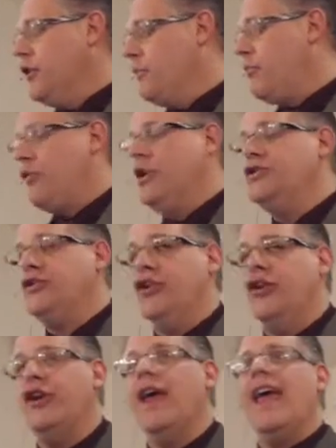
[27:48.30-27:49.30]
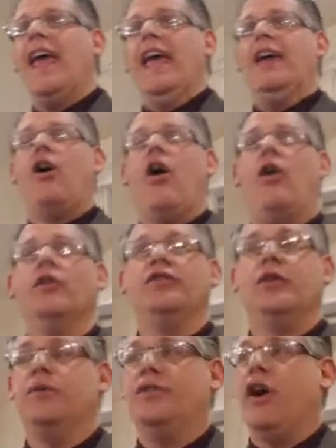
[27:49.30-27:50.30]
in the priesthood, he calls
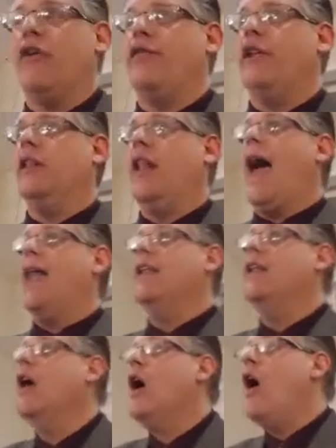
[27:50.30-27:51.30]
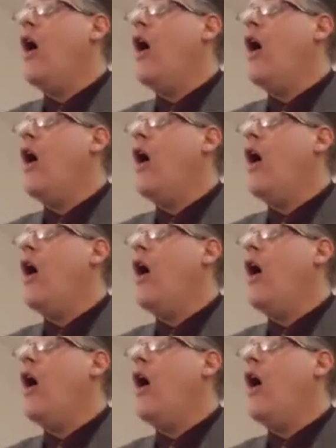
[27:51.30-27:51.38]
himself in Latin